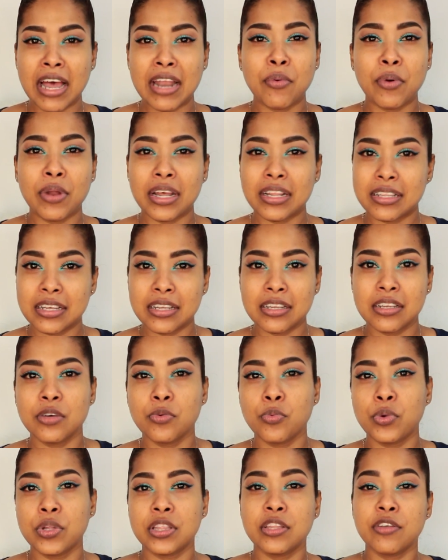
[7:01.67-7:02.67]
what I
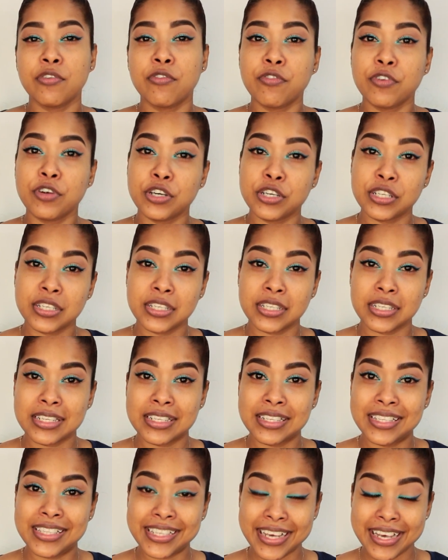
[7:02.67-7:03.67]
did with the first
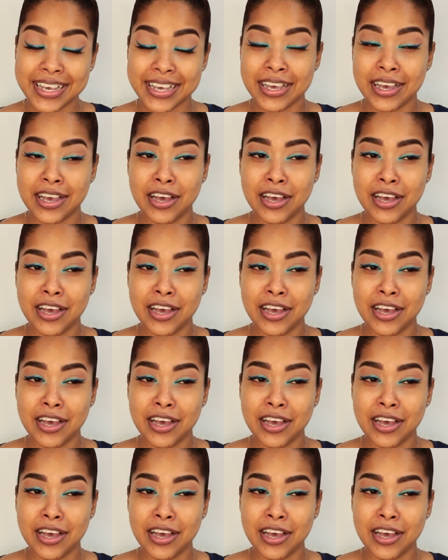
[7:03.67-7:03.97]
day.